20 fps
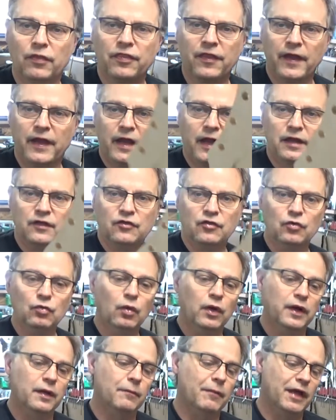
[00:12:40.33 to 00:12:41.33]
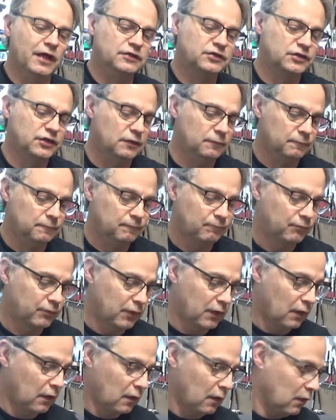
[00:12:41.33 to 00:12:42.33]
thing I do want to mention,
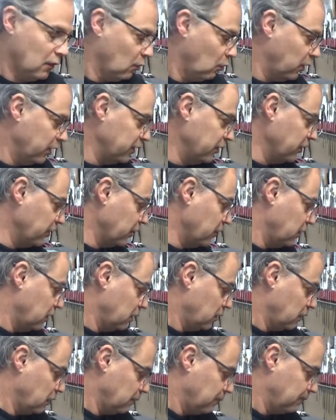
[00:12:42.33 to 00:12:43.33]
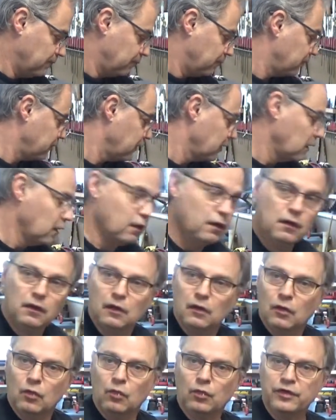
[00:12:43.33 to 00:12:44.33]
when you're,
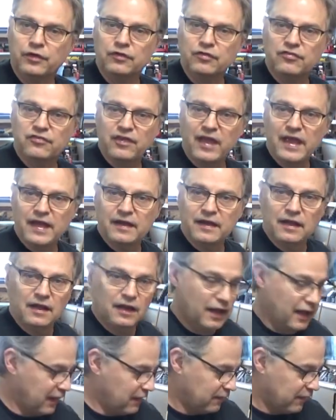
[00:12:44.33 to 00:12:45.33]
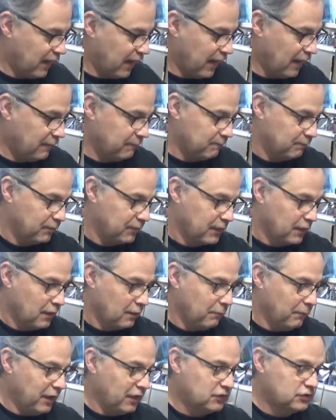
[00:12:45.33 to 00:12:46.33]
when you're sanding like that,
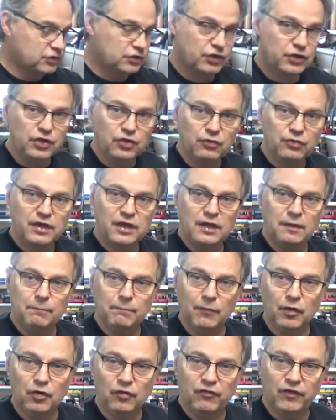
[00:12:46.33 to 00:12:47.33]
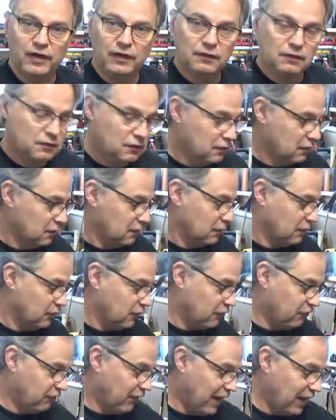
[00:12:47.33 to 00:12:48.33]
make sure you keep moving.
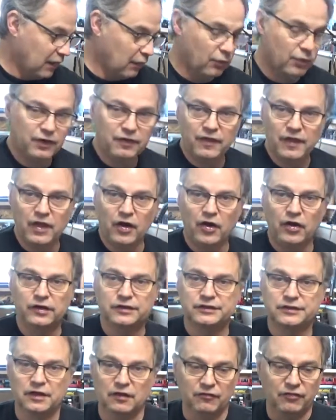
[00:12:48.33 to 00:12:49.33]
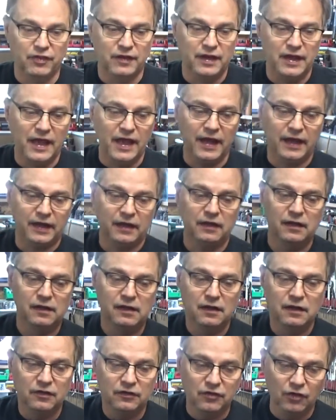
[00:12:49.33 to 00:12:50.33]
You're following the arch of the neck.
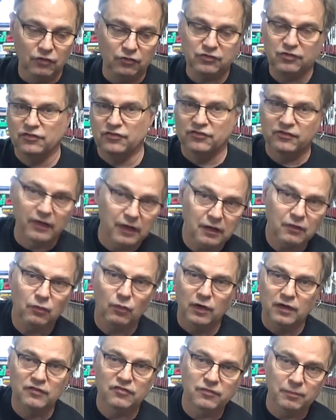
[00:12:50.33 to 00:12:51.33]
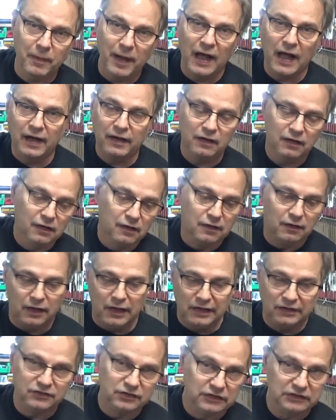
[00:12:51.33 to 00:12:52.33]
Don't just sit in one spot
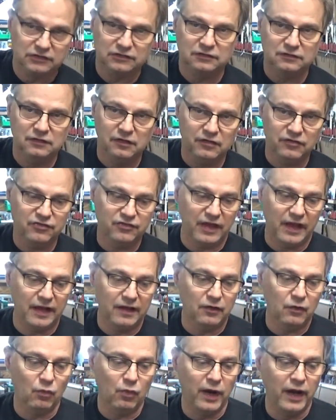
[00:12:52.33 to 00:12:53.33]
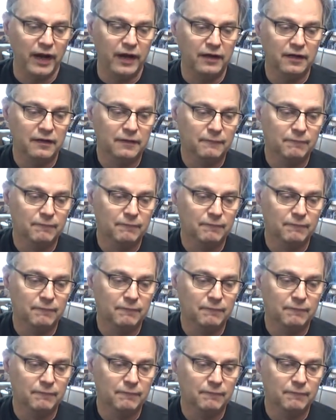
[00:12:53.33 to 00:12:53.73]
and just sand away.